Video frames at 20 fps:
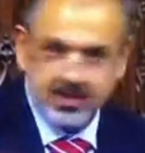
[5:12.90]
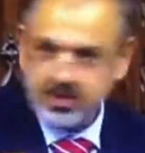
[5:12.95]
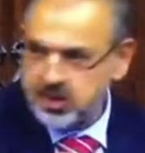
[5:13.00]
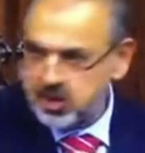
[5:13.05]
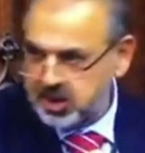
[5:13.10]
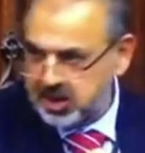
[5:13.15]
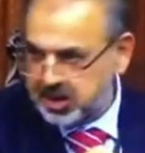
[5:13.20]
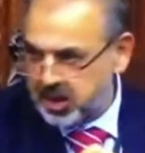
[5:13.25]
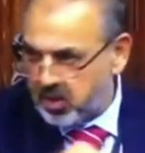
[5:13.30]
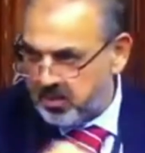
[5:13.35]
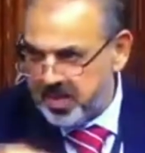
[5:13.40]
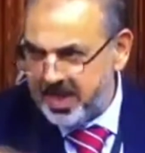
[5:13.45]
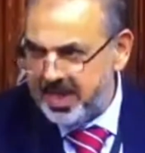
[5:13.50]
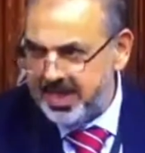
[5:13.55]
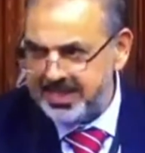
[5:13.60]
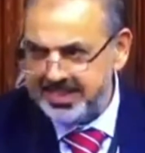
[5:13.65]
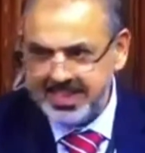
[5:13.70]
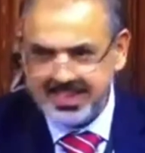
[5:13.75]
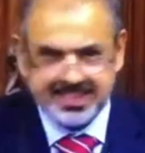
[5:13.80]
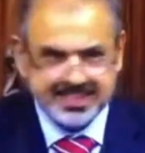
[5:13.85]

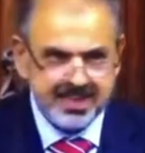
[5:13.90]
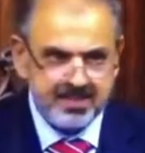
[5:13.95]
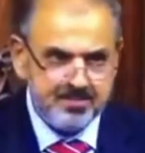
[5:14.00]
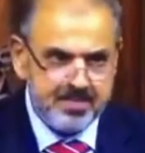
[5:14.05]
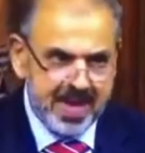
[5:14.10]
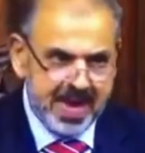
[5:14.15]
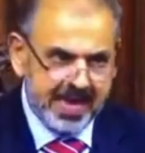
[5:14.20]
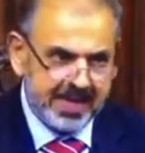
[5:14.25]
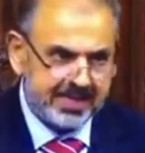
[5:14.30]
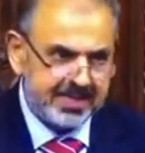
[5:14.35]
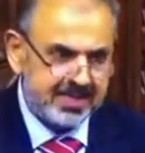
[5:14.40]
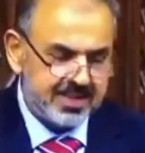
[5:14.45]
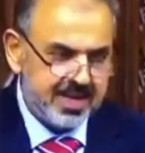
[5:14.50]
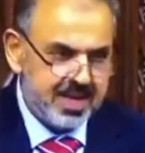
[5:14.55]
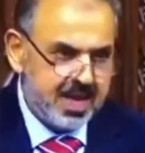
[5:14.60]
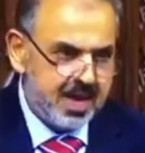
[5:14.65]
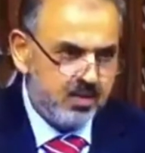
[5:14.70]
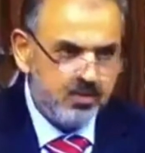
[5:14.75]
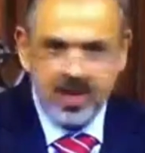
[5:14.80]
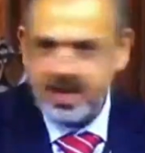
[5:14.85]
communities have made.
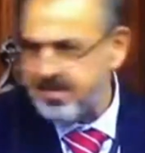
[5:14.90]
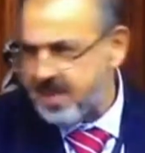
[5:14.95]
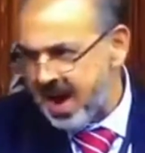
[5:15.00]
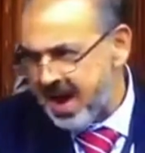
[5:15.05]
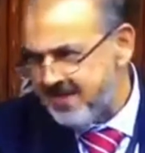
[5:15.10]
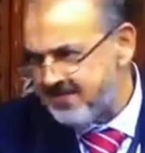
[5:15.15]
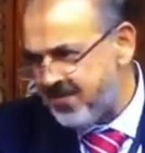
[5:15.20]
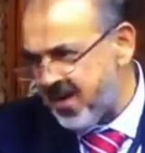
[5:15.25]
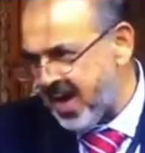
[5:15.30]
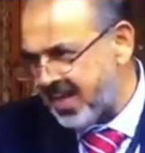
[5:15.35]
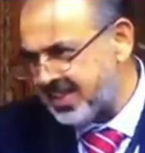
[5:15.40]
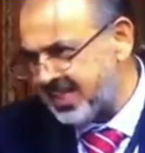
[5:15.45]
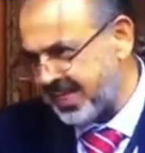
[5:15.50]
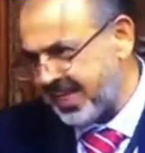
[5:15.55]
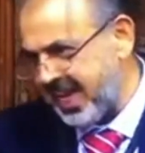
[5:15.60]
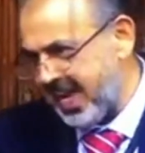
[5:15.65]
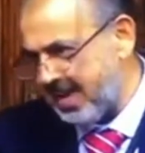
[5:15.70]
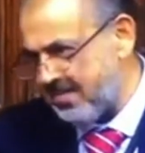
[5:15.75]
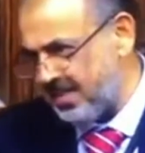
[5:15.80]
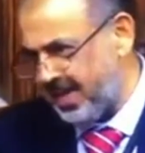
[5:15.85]
When my father
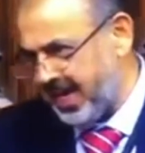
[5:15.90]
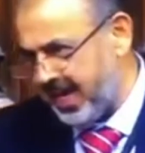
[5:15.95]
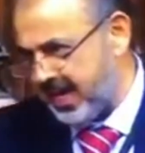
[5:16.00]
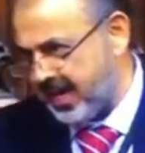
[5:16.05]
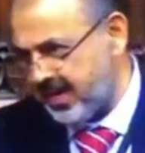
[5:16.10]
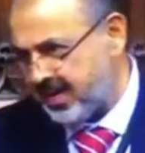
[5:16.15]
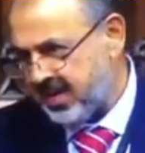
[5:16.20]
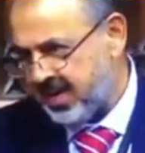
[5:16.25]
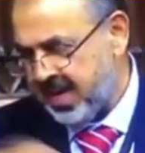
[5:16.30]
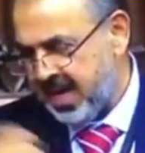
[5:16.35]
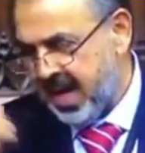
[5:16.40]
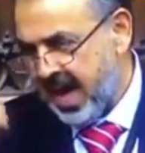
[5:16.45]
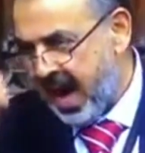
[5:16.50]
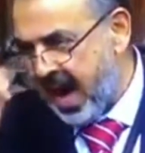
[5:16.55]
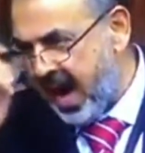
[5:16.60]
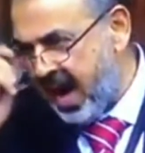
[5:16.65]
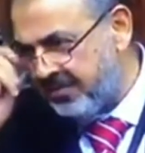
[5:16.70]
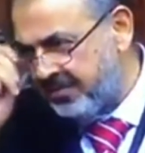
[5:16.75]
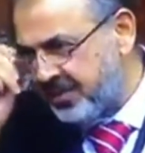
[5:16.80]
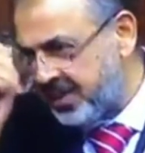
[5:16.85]
came here,
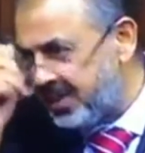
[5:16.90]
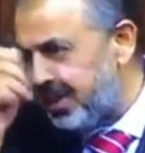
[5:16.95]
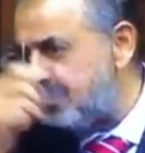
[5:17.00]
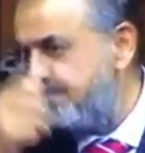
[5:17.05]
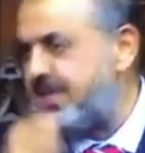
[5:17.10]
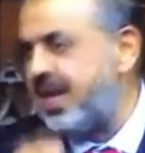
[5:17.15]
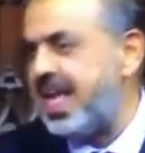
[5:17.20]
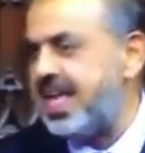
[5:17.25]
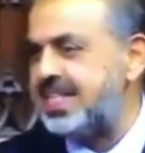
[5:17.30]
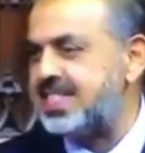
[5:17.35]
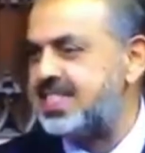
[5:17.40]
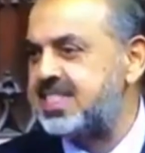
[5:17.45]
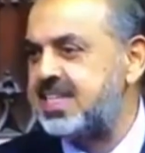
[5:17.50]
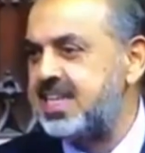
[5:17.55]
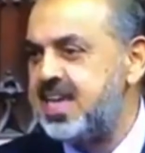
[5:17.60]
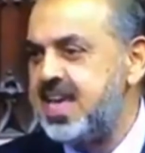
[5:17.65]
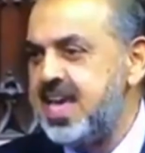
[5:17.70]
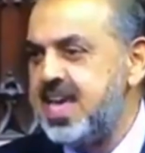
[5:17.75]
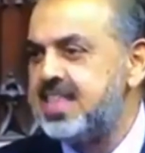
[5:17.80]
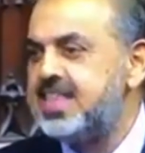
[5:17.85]
after the Blitz,
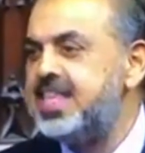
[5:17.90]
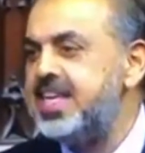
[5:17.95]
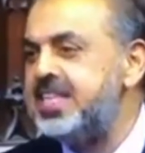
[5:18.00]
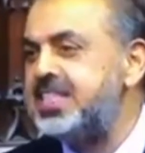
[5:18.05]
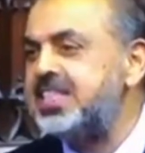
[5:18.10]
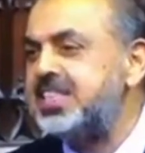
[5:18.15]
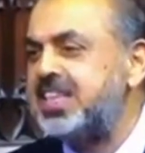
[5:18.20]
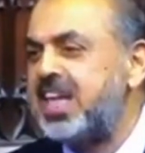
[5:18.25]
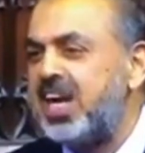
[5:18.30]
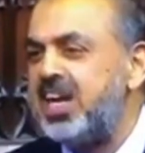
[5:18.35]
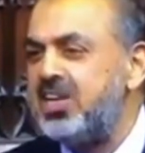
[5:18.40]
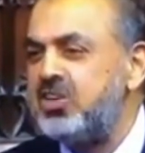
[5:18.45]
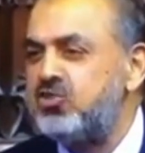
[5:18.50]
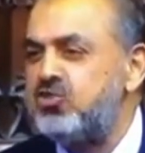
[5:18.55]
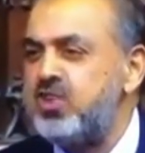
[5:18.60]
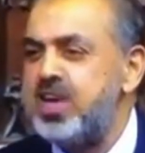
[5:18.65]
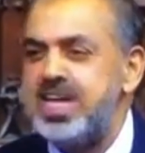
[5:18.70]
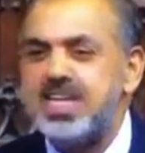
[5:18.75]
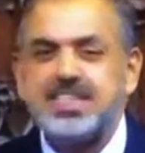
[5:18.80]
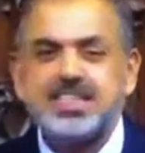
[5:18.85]
this
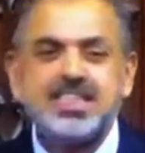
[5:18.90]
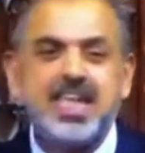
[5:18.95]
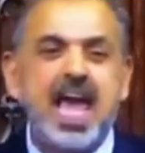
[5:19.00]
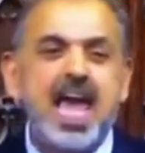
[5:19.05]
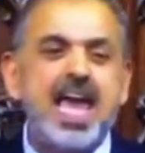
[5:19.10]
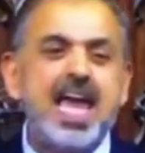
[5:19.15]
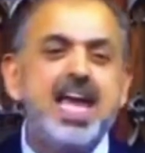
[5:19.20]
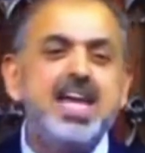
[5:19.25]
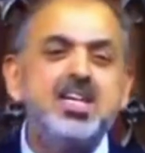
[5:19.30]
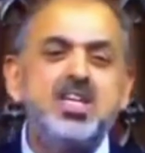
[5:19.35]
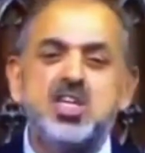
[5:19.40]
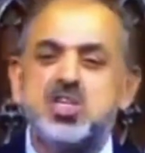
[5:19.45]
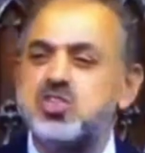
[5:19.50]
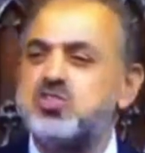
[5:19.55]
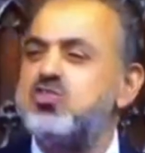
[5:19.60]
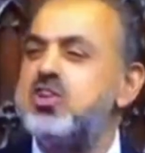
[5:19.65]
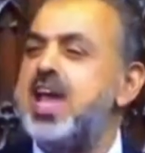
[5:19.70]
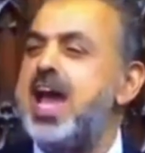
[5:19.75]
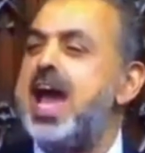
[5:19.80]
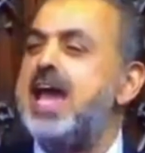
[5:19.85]
country's industry
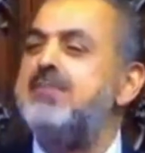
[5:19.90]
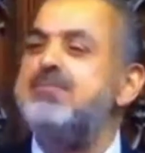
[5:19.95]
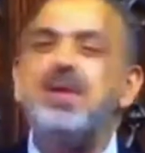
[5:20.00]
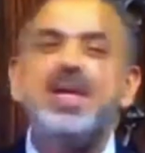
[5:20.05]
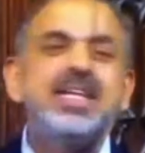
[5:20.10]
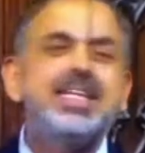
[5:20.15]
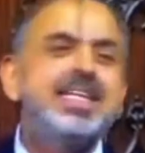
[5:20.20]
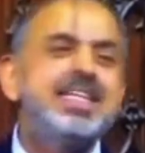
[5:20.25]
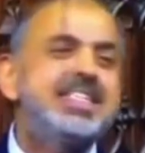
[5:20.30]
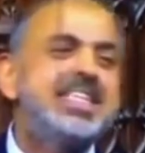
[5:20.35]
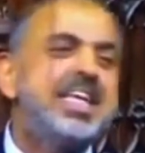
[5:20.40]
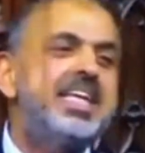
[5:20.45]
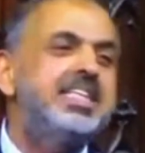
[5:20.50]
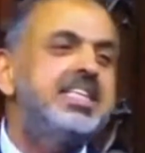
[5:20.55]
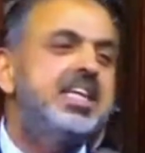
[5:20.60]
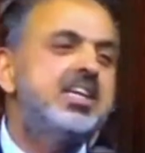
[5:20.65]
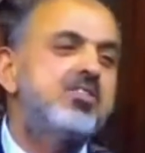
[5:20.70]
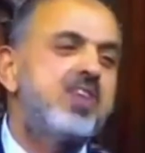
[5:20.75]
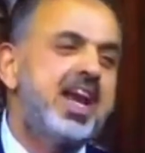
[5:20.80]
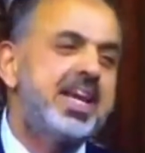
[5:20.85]
had been
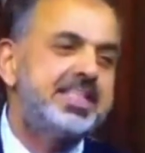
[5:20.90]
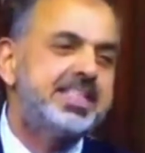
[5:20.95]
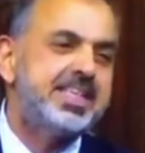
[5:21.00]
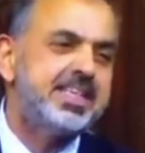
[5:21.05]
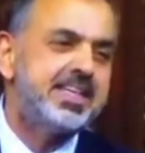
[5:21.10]
disintegrated.